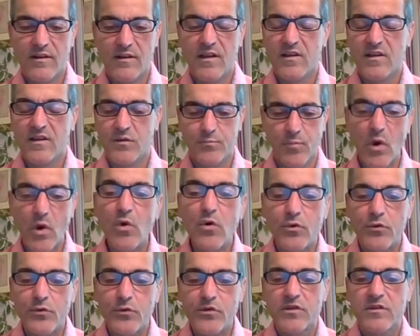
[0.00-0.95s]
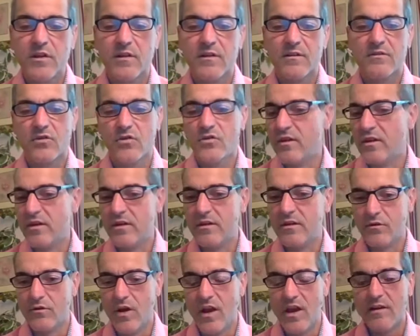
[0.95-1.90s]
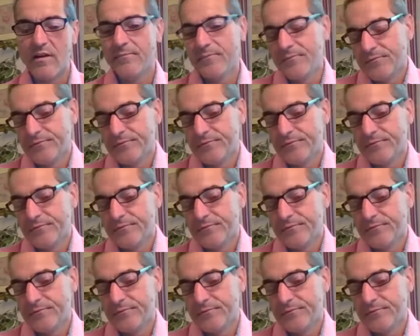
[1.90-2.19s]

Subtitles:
exposed to the internet